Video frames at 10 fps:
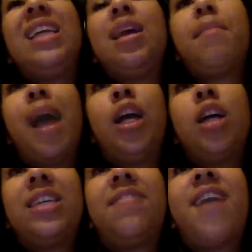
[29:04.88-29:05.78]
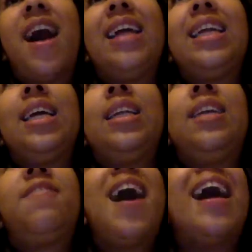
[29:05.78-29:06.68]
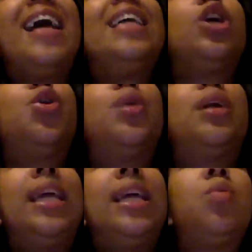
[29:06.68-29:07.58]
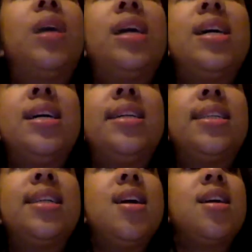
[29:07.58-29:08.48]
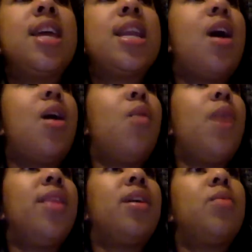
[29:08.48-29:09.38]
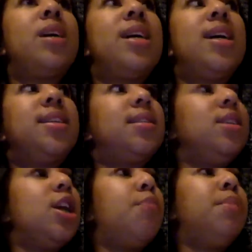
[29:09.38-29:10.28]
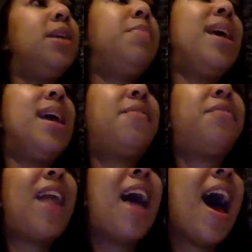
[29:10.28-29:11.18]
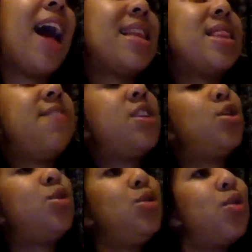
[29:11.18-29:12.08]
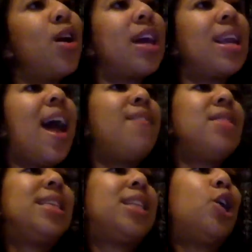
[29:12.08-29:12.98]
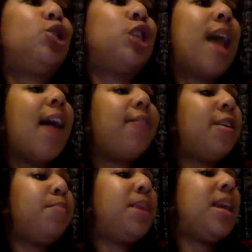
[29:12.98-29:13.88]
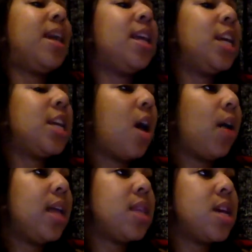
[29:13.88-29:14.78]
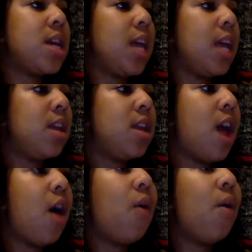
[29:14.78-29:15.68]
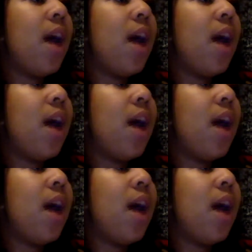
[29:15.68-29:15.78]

it my defined it defined who Alena was, you know, whether it was, you know, me being fly and living in New York and having this social life and being, you know, in the in the know.